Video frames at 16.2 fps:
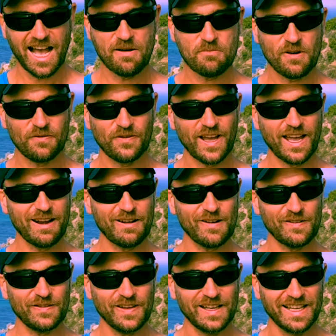a fan
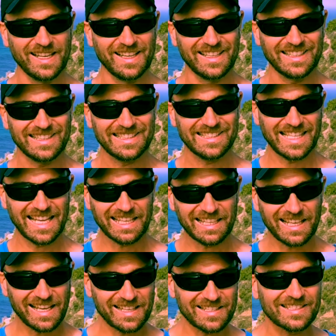of
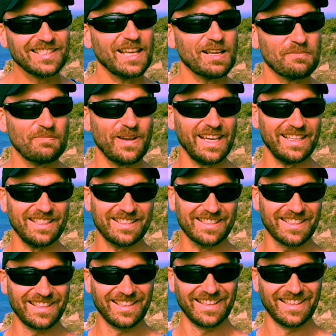sinking stick baits.
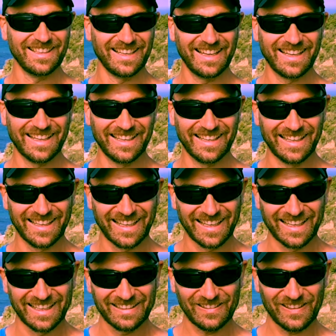
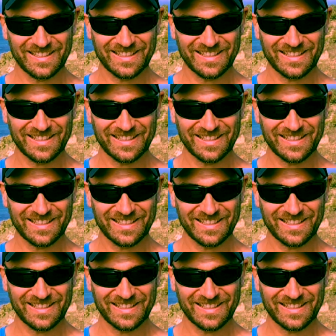Not